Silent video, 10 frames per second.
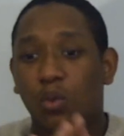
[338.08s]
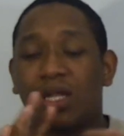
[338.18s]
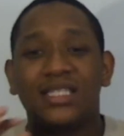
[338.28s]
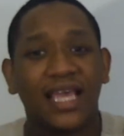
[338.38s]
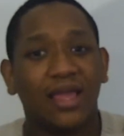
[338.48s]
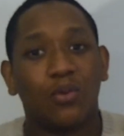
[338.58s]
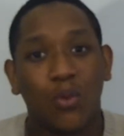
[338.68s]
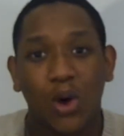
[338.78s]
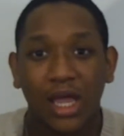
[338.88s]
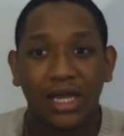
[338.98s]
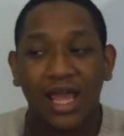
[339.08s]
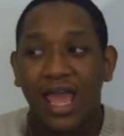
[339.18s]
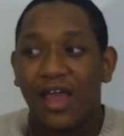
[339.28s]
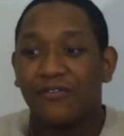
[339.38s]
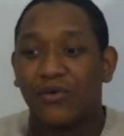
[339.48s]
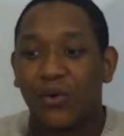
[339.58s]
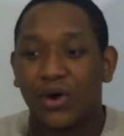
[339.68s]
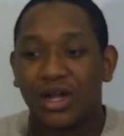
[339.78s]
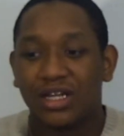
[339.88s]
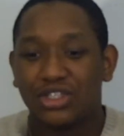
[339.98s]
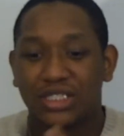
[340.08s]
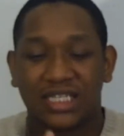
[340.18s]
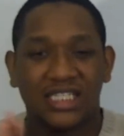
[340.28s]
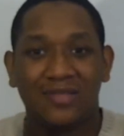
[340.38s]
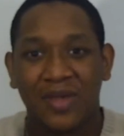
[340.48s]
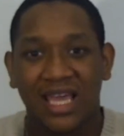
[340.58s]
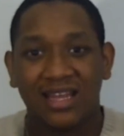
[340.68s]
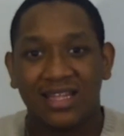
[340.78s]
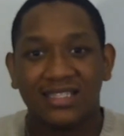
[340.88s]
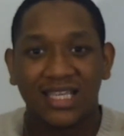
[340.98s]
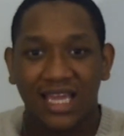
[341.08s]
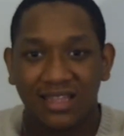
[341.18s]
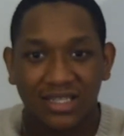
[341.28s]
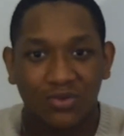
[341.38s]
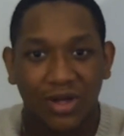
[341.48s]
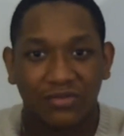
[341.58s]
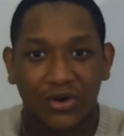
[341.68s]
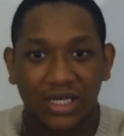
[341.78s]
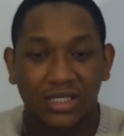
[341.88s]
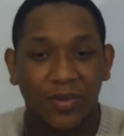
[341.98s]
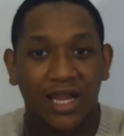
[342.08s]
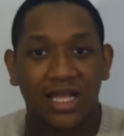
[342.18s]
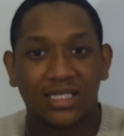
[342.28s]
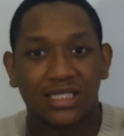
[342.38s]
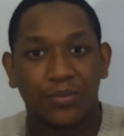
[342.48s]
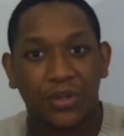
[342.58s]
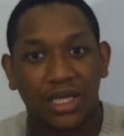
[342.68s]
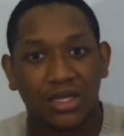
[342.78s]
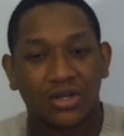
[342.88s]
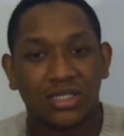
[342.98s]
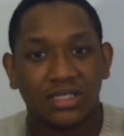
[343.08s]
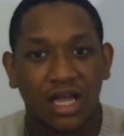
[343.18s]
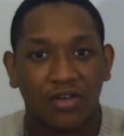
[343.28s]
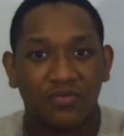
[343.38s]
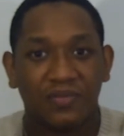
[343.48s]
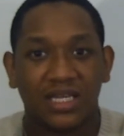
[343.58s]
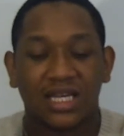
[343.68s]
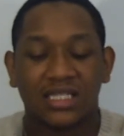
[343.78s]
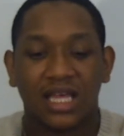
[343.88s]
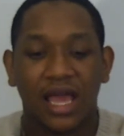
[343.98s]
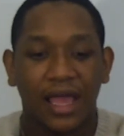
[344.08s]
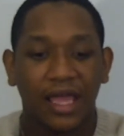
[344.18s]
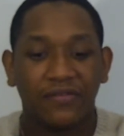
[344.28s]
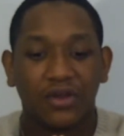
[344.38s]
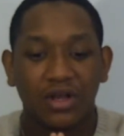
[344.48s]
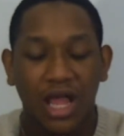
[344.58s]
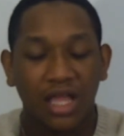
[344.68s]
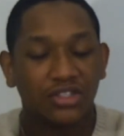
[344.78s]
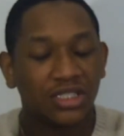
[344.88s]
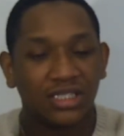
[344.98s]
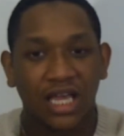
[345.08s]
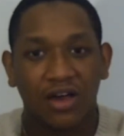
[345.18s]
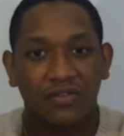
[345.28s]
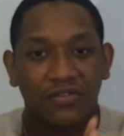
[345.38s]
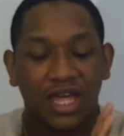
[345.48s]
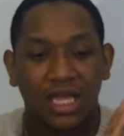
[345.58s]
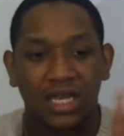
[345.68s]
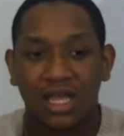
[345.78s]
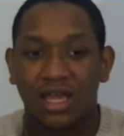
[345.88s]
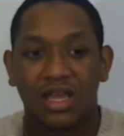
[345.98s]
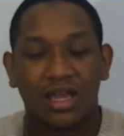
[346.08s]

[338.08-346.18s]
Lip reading: want to take one for just a spin, take this one for a spin, is to be yourself, because if you're not yourself, then